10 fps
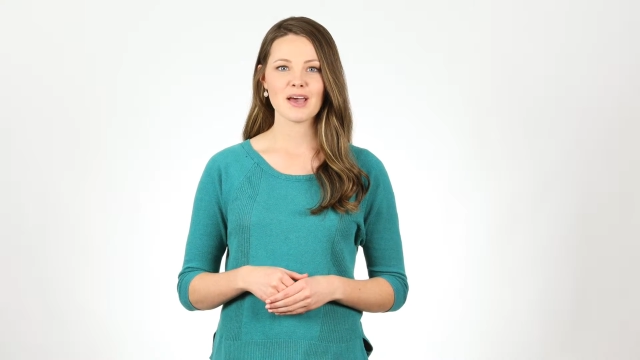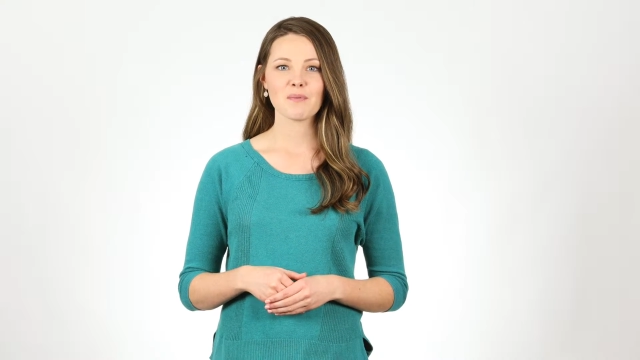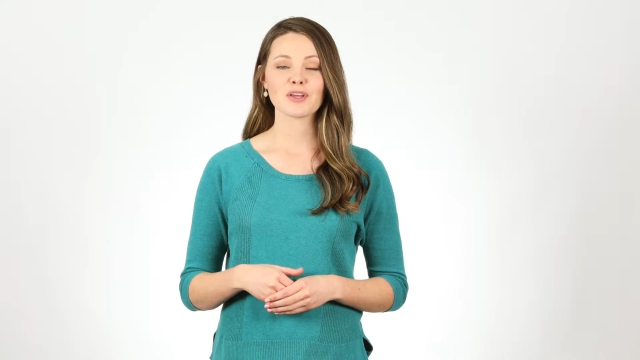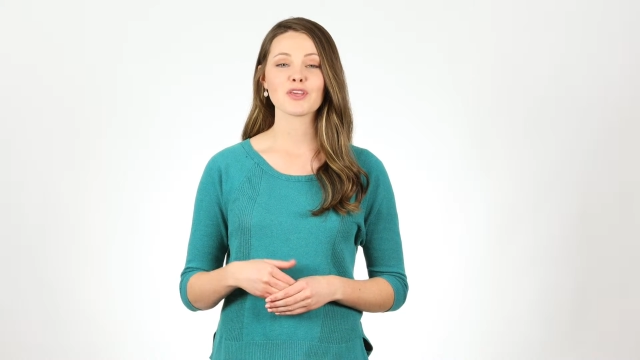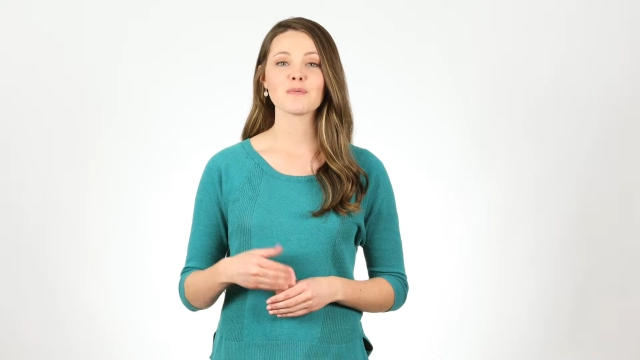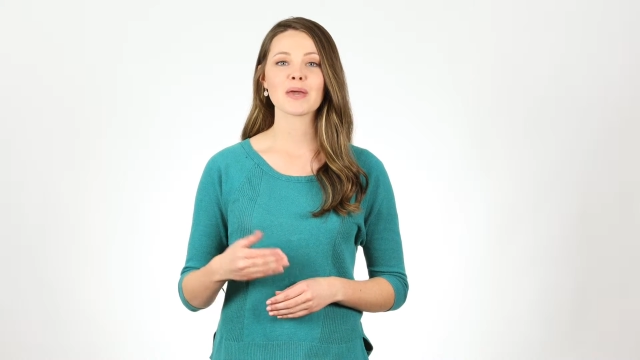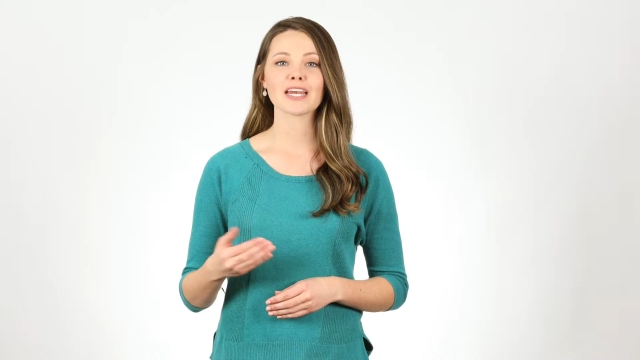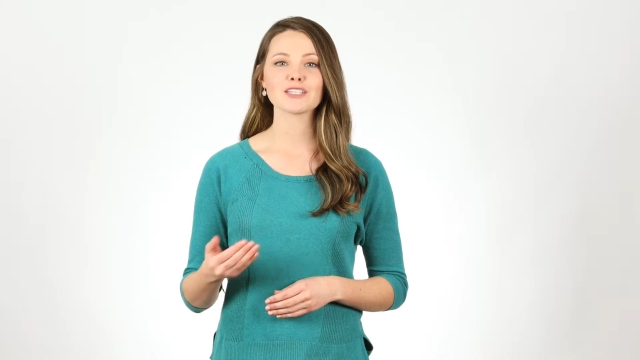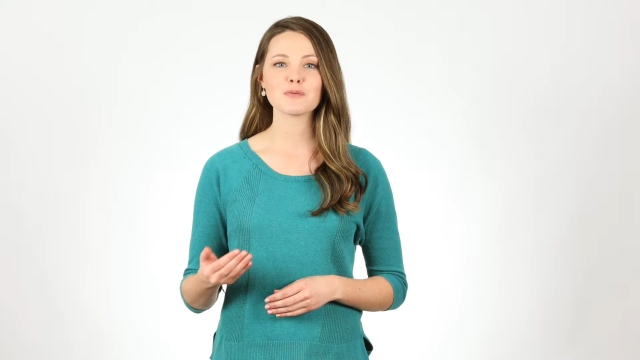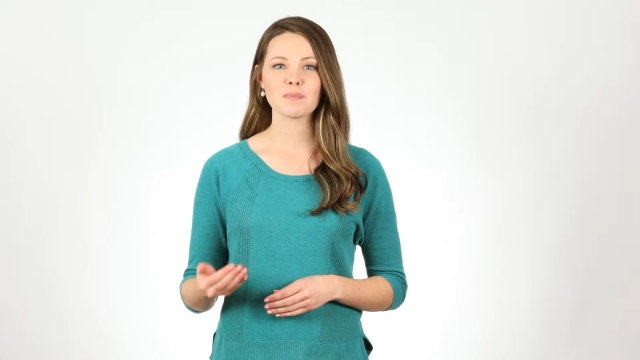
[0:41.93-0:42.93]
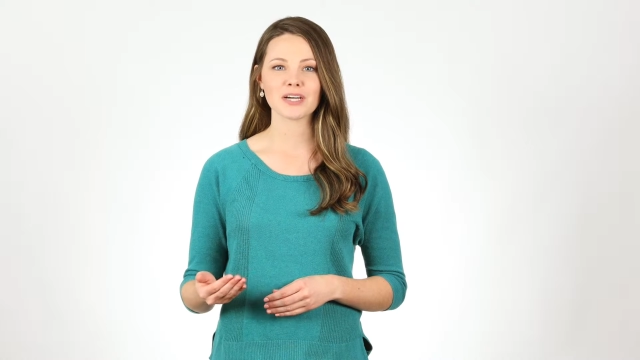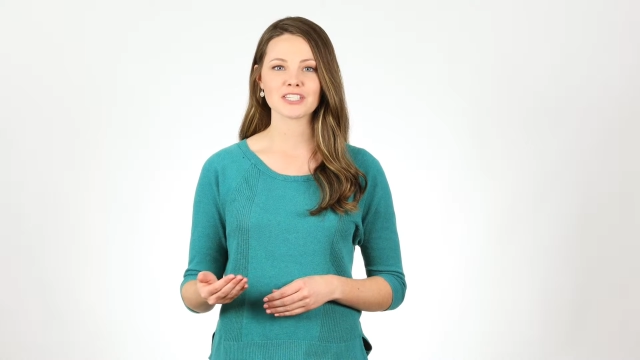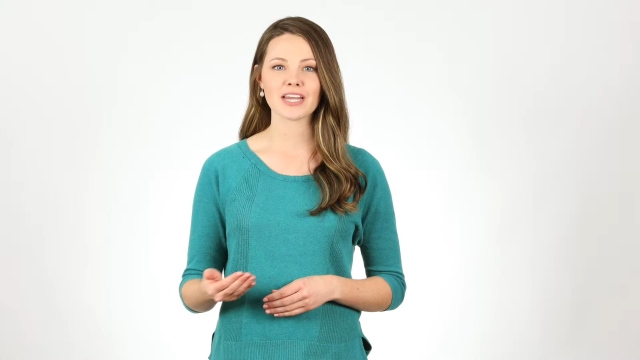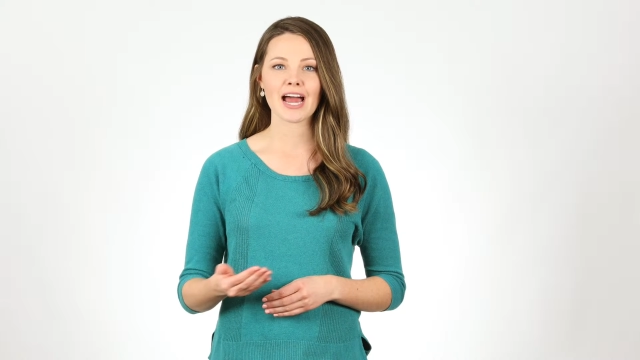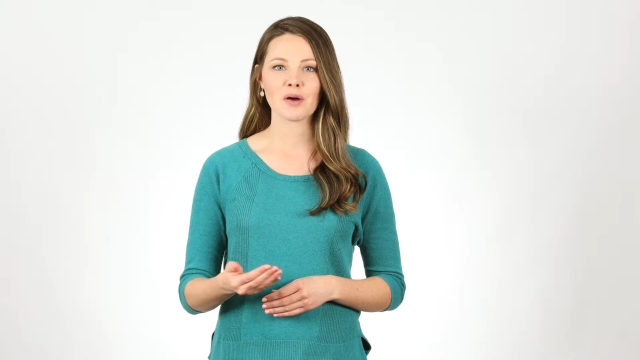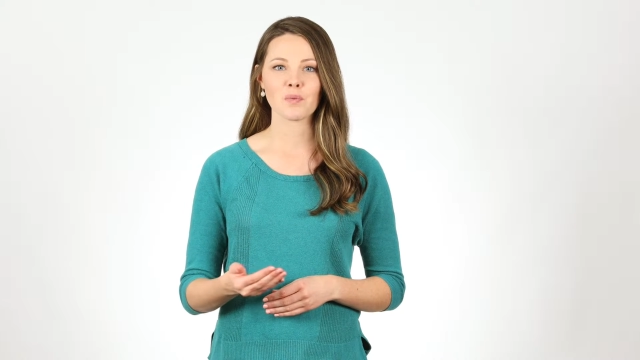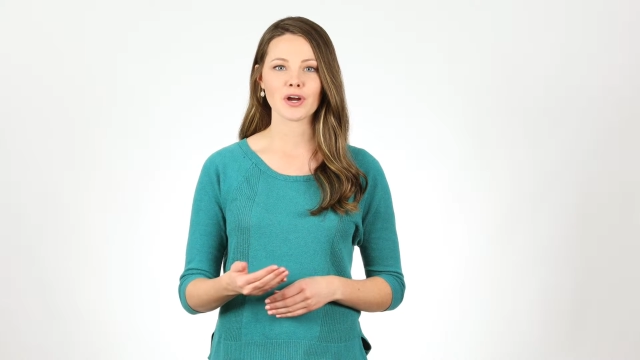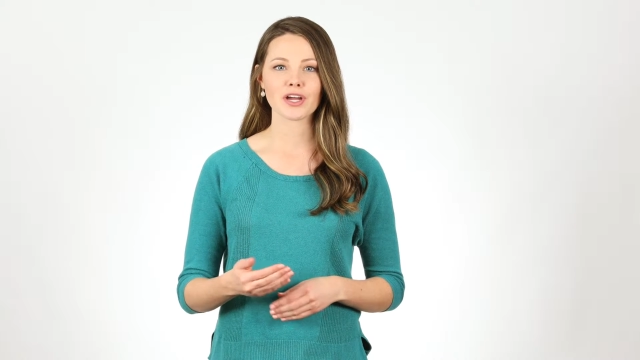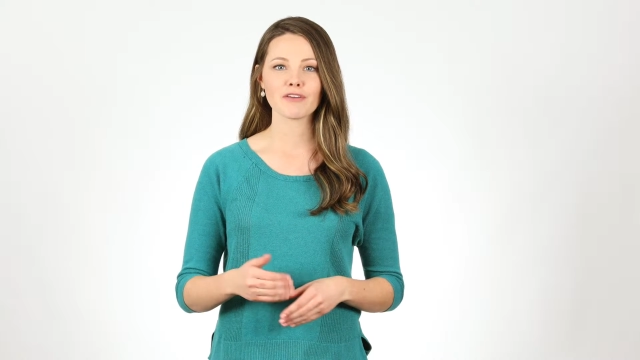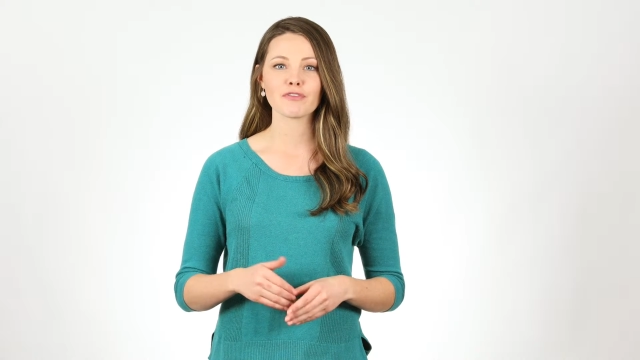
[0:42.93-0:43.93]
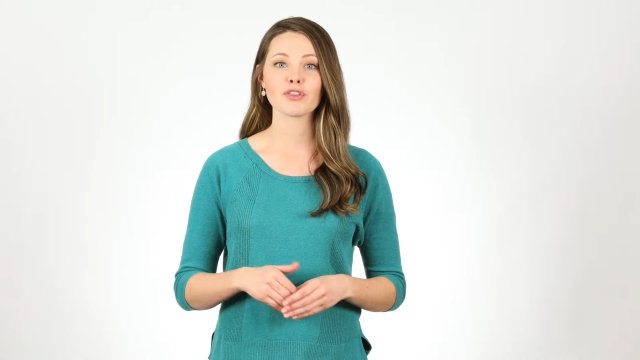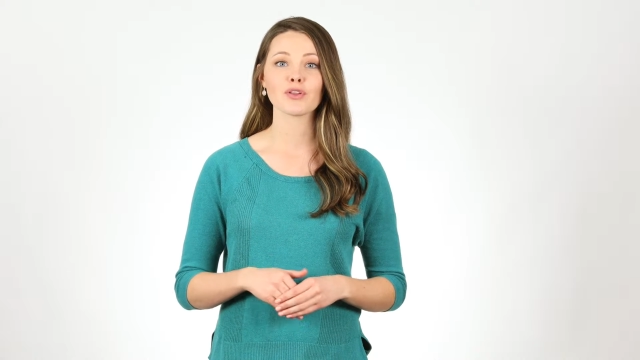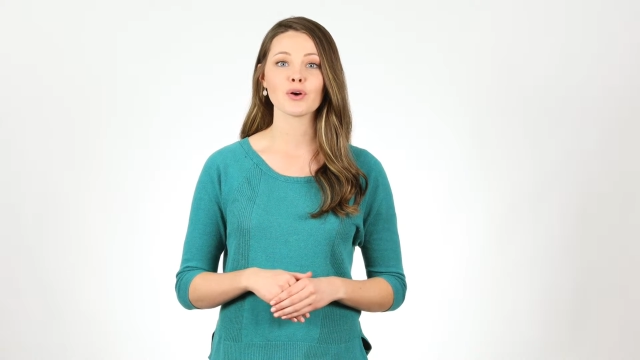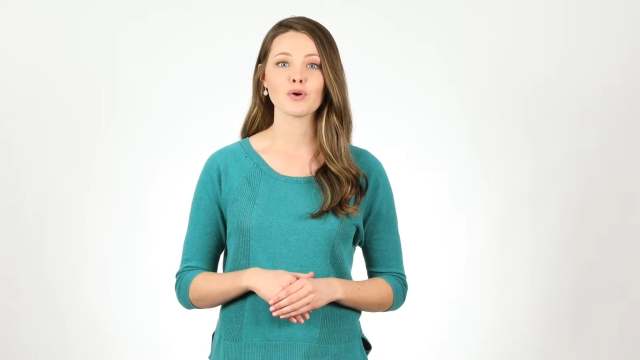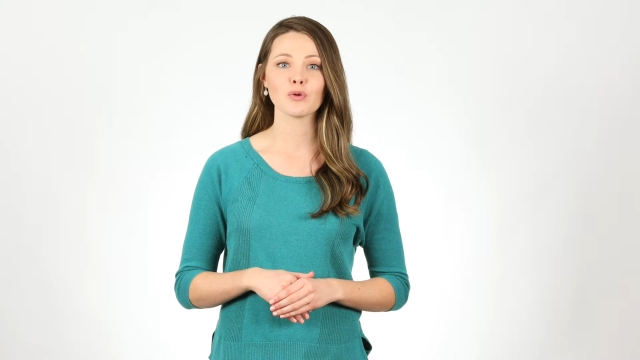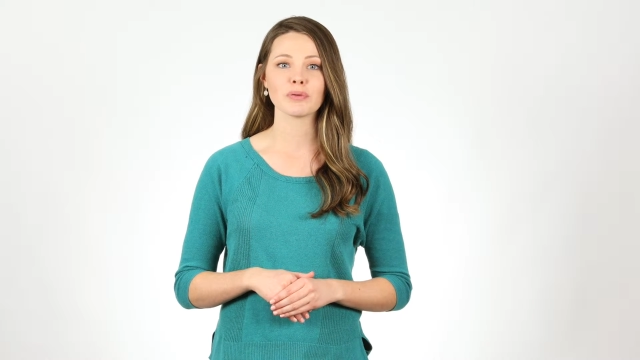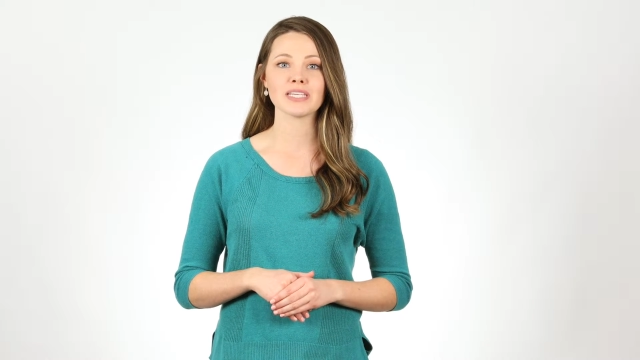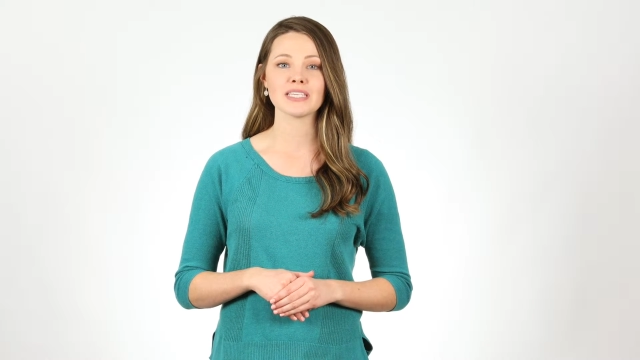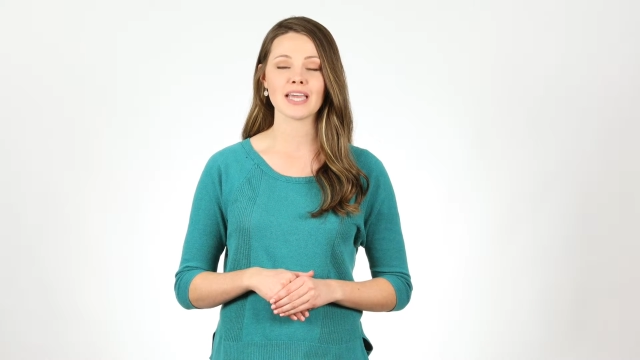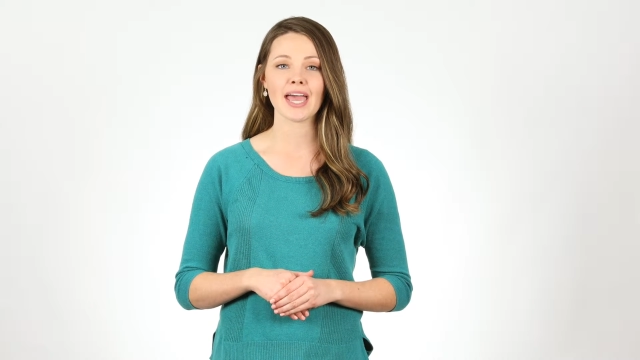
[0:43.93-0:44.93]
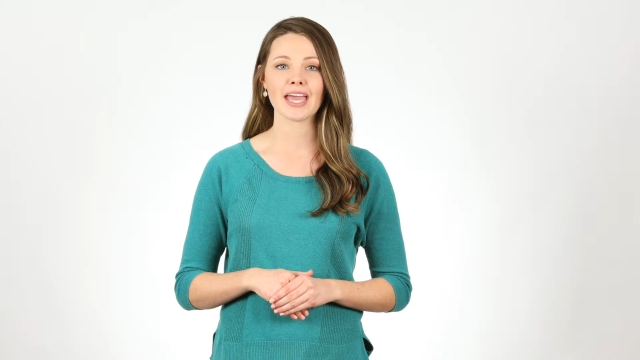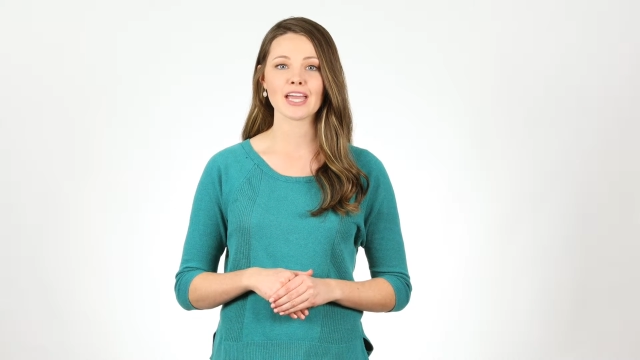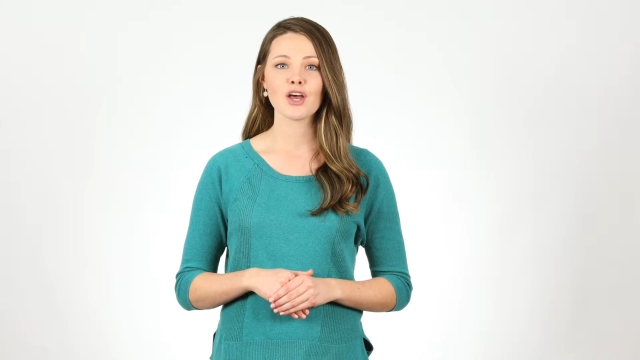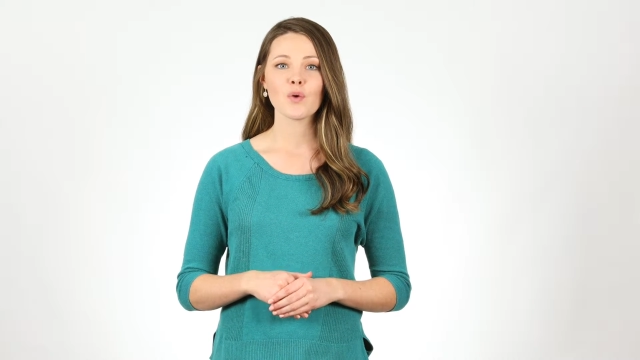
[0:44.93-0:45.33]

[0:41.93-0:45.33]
whether you manage a budget at work for the local PTA